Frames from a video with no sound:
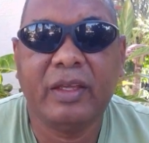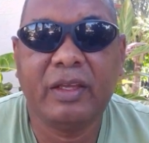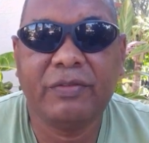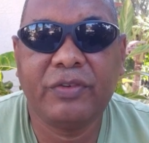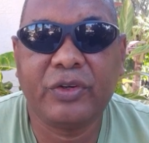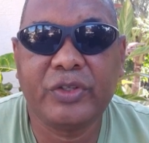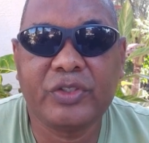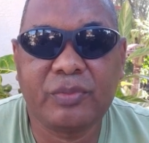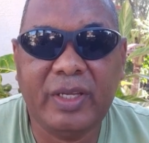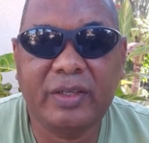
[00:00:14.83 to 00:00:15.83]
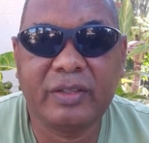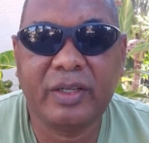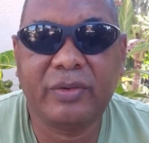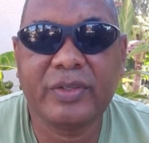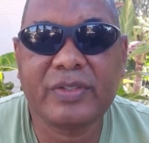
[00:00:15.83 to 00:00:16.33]
If you're a Jamaican,
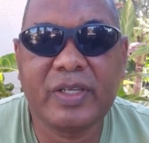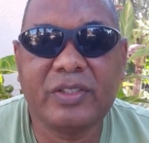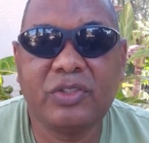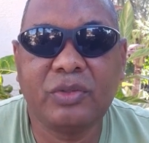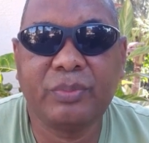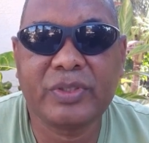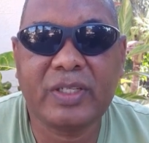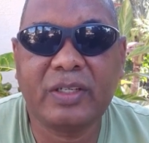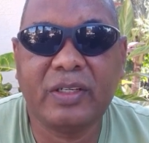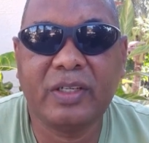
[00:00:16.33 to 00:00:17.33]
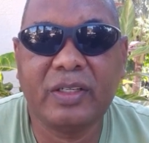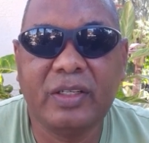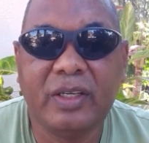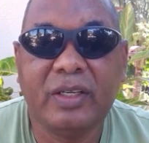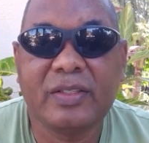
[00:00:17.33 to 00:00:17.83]
I want to say to you particularly,
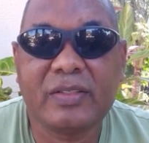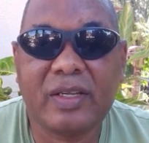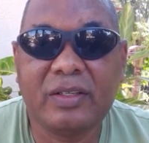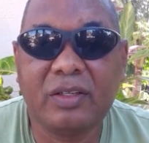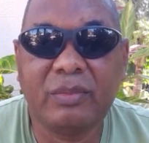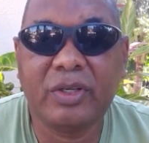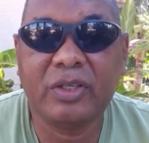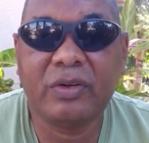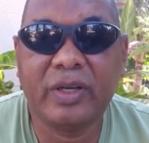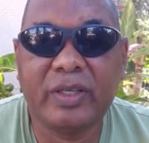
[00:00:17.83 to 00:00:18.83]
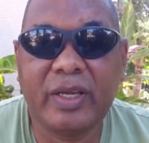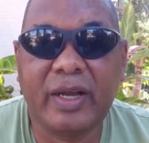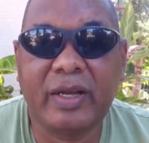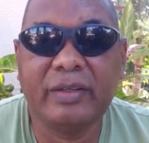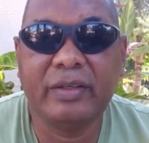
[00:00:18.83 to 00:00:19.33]
send your money go a
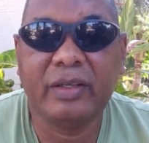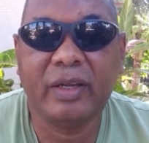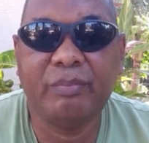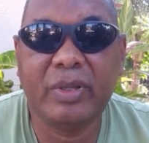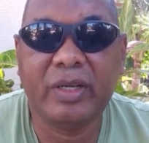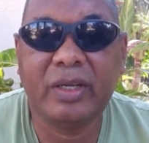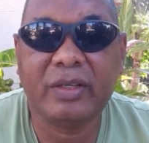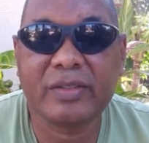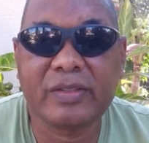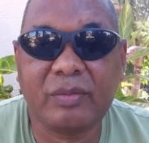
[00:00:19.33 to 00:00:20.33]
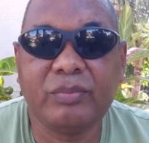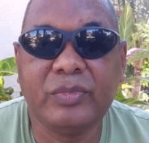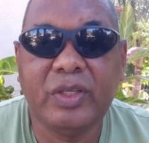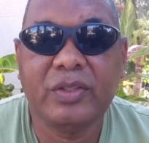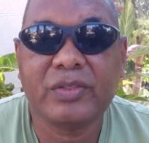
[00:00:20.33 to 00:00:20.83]
yard and build a little something
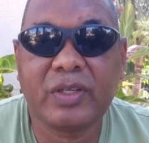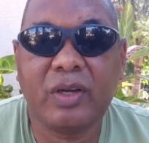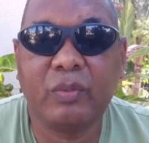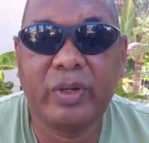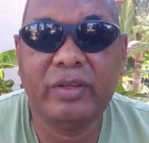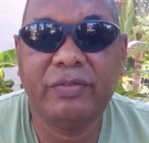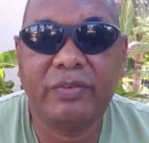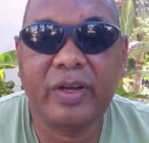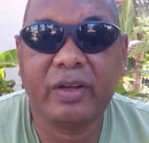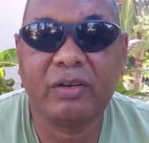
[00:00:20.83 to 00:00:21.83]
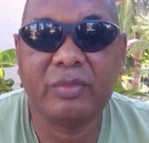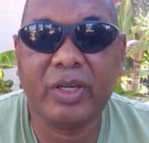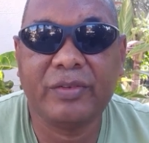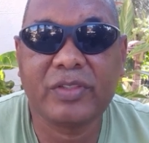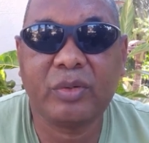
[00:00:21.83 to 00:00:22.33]
so that when the fire come,
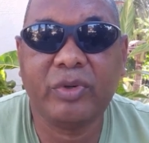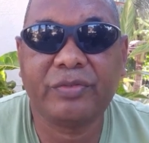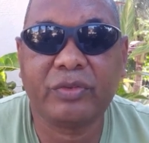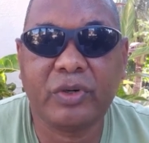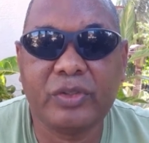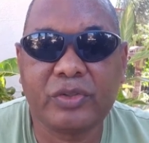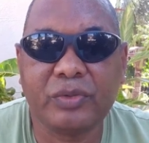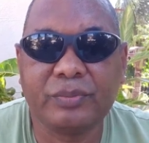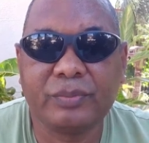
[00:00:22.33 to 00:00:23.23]
you have somewhere to run to.